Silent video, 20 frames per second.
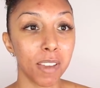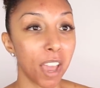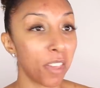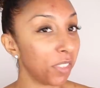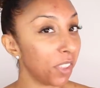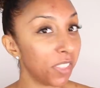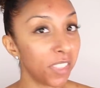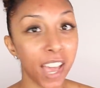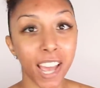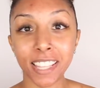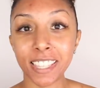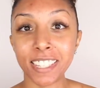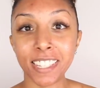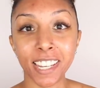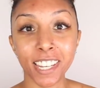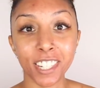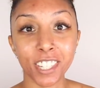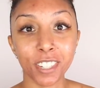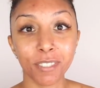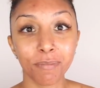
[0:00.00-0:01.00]
and then that's
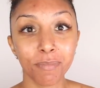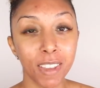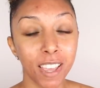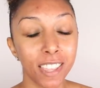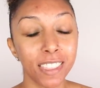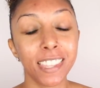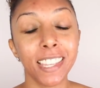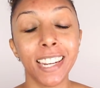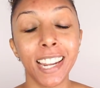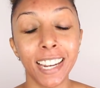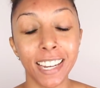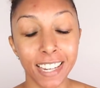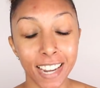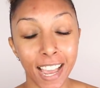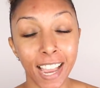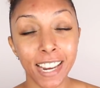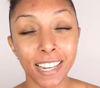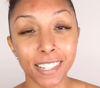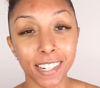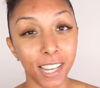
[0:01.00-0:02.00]
it. Then at
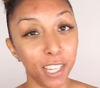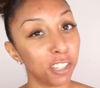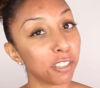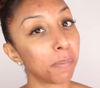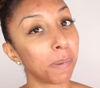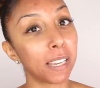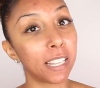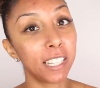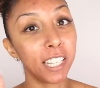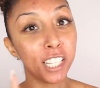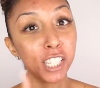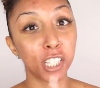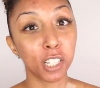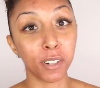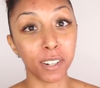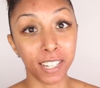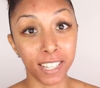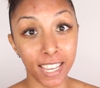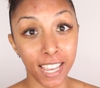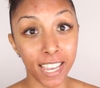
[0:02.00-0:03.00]
night, I use my
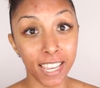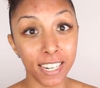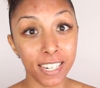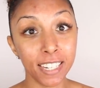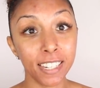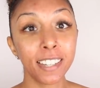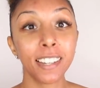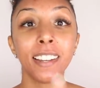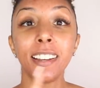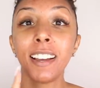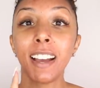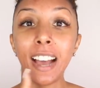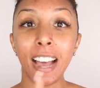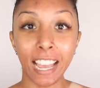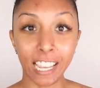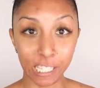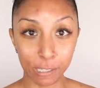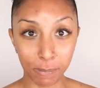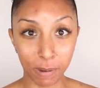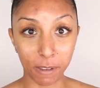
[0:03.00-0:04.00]
cleanser again,
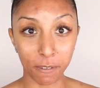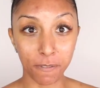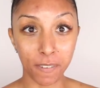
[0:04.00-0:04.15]
ice my